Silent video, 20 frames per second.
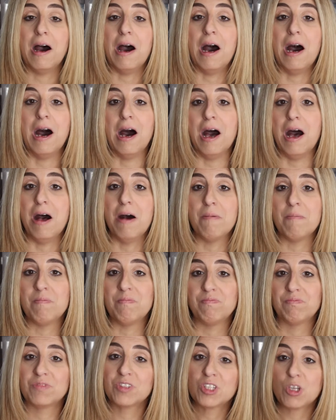
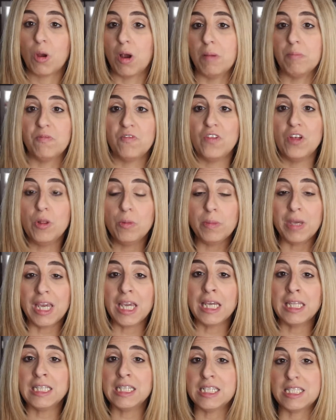Um, so I'm
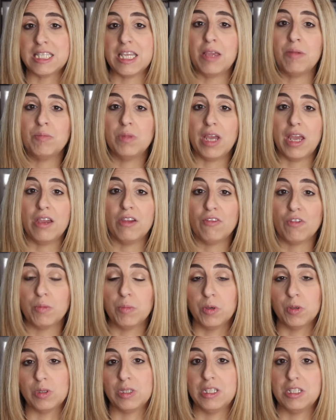filming in the same day for
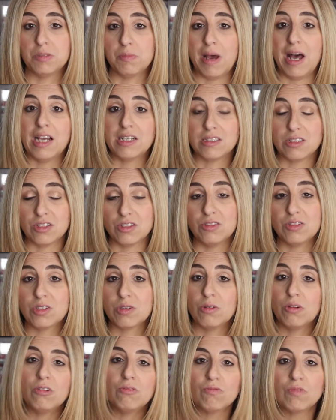both these boxes.
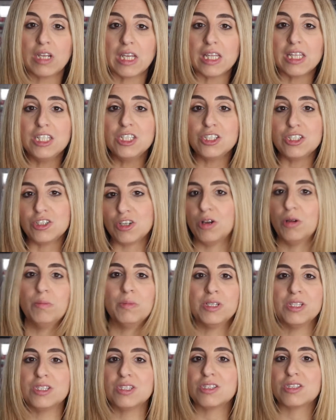So it really
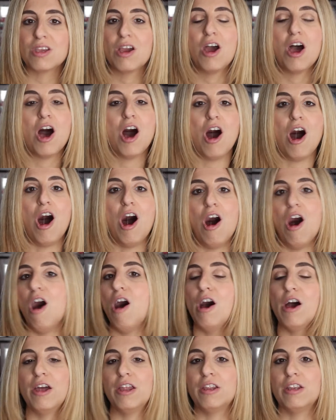determines
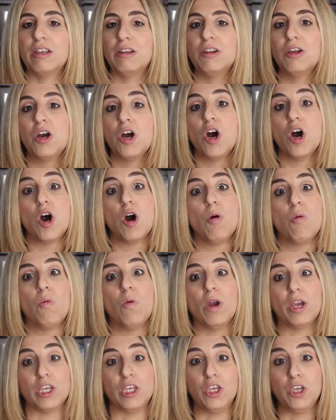on
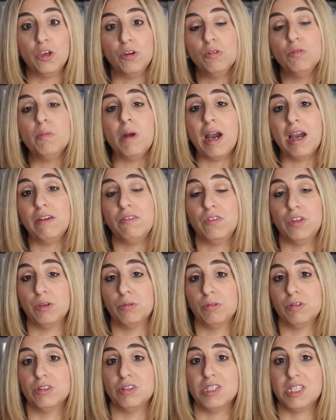what you, my
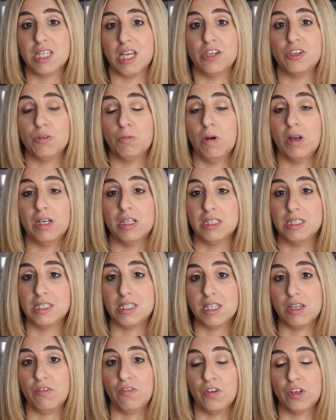viewers, said you wanted to
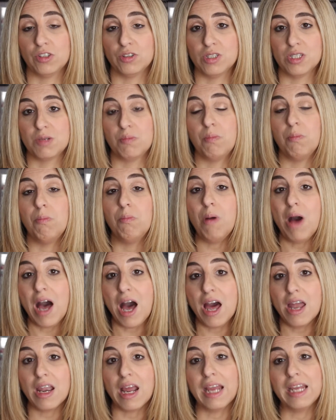see first.
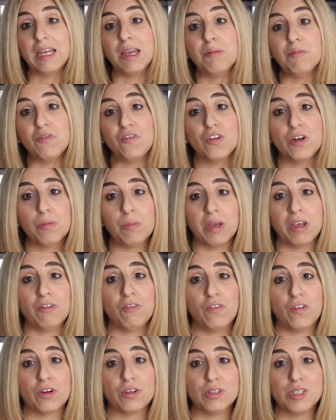But I am filming
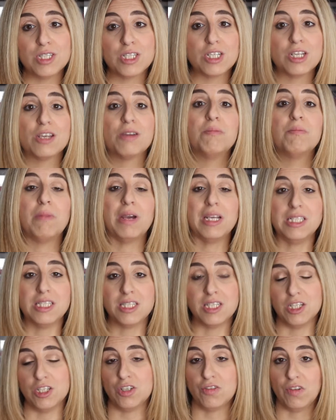first my
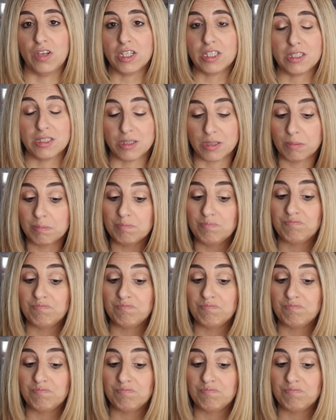Stitch Fix.